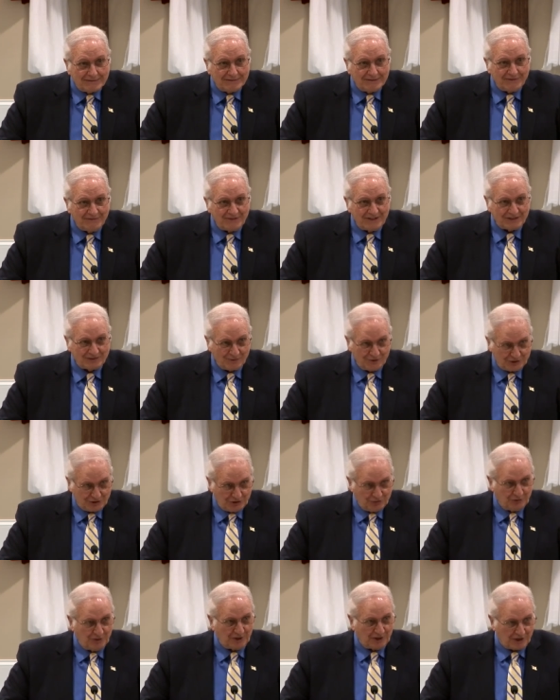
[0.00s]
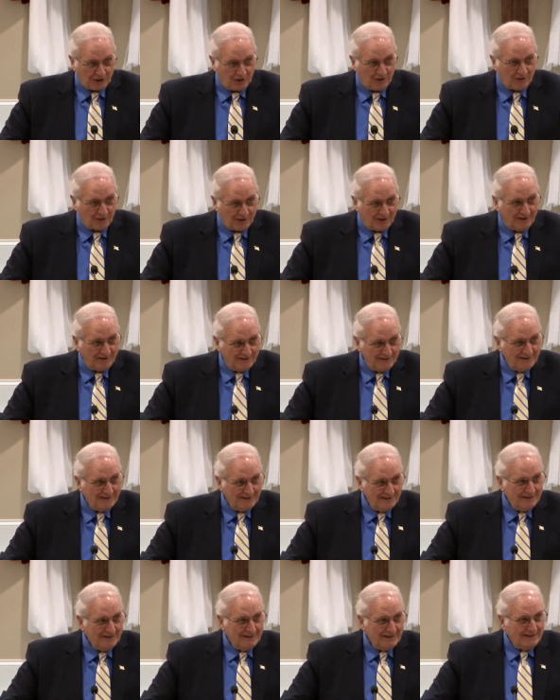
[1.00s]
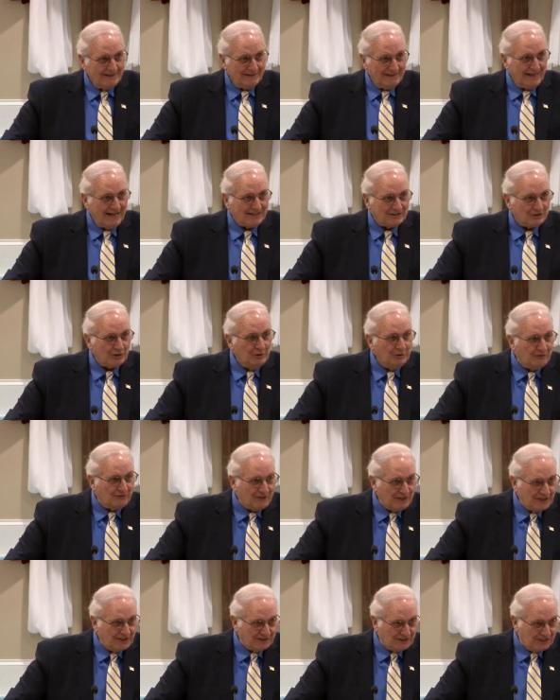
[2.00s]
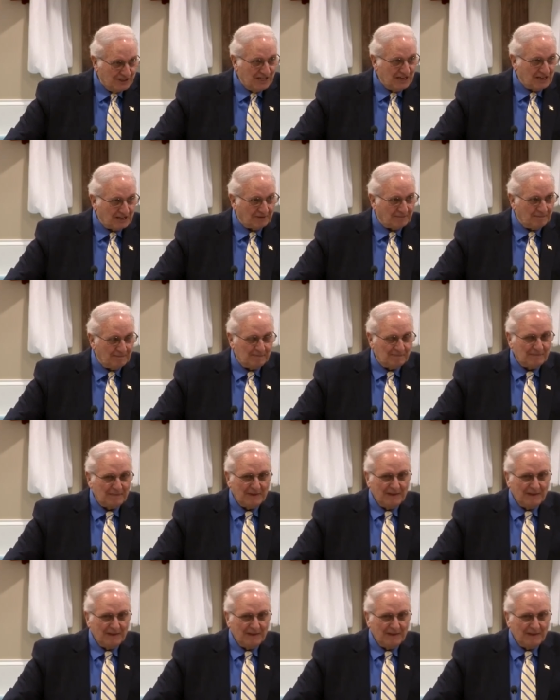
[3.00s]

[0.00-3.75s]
if that's what you want to call her. That's who feeds them.